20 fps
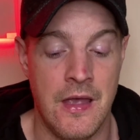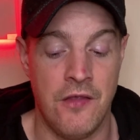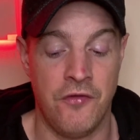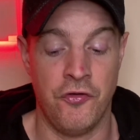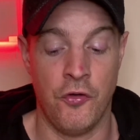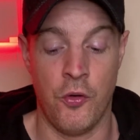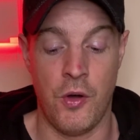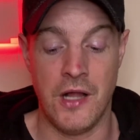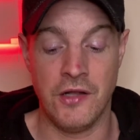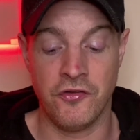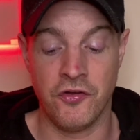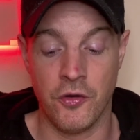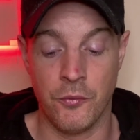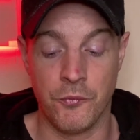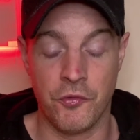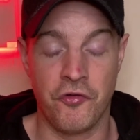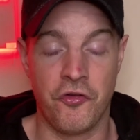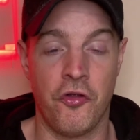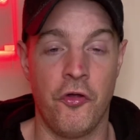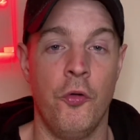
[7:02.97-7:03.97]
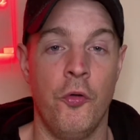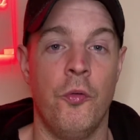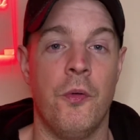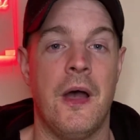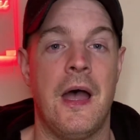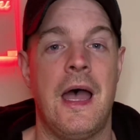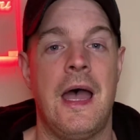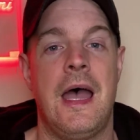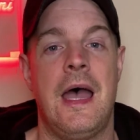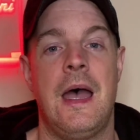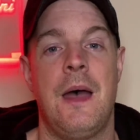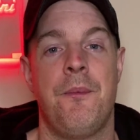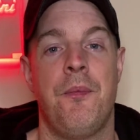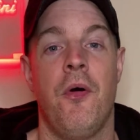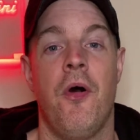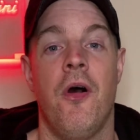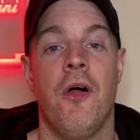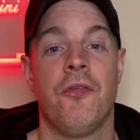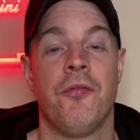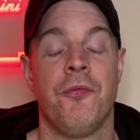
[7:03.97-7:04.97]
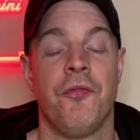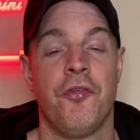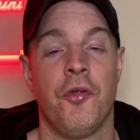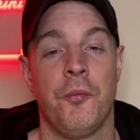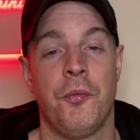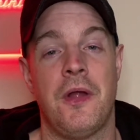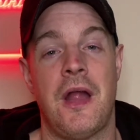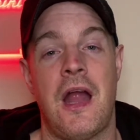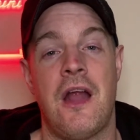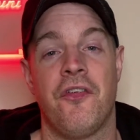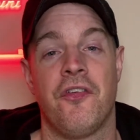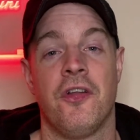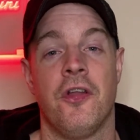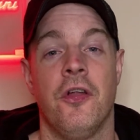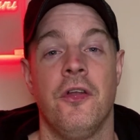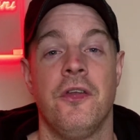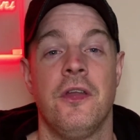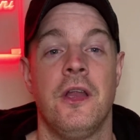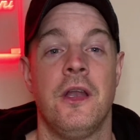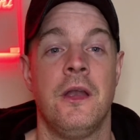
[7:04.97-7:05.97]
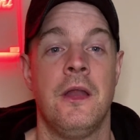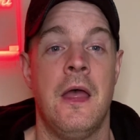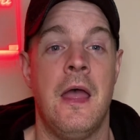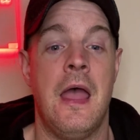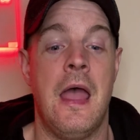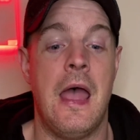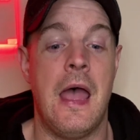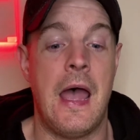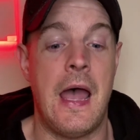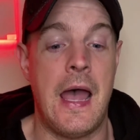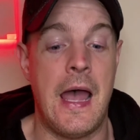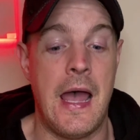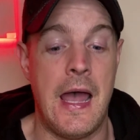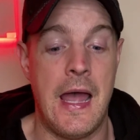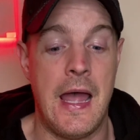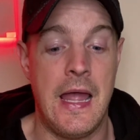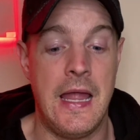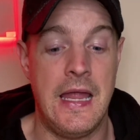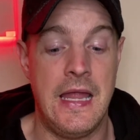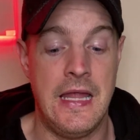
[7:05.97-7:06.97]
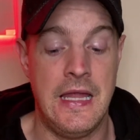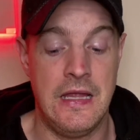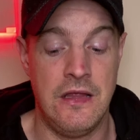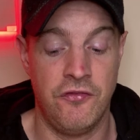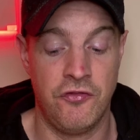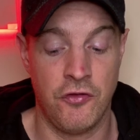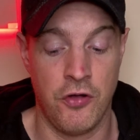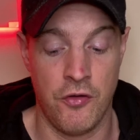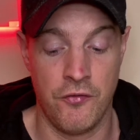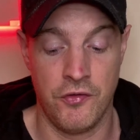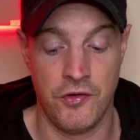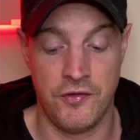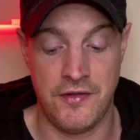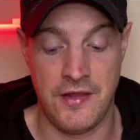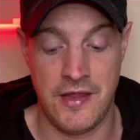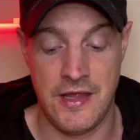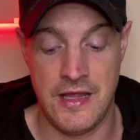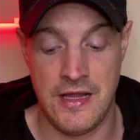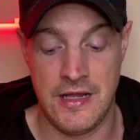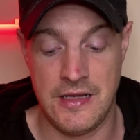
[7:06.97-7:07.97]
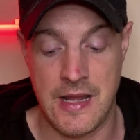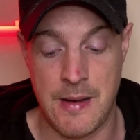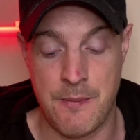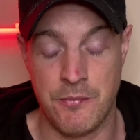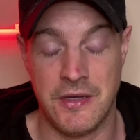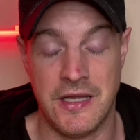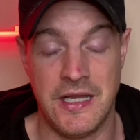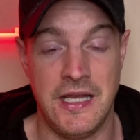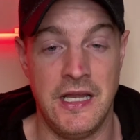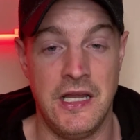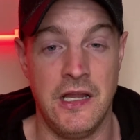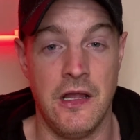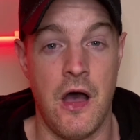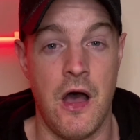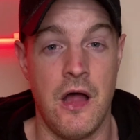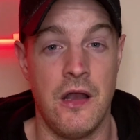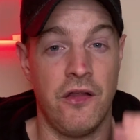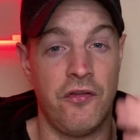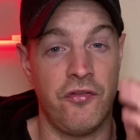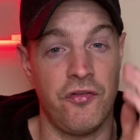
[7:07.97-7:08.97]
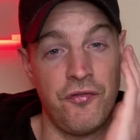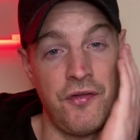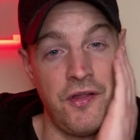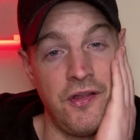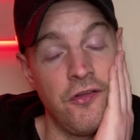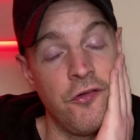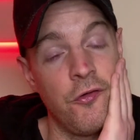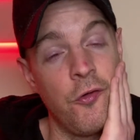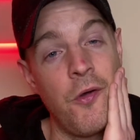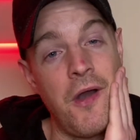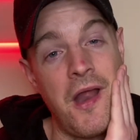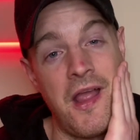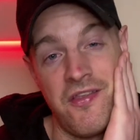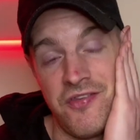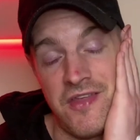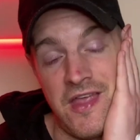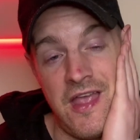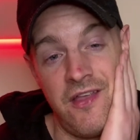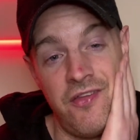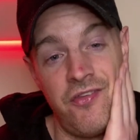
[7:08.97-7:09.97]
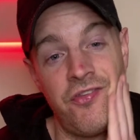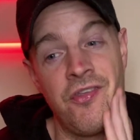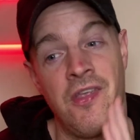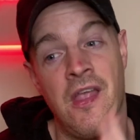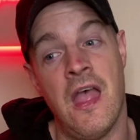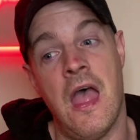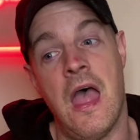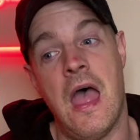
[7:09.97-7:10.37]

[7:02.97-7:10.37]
So on to number two, uh, Paul from Supercars of London. Uh, he has covered the Lamborghini Onyx Aventador SX.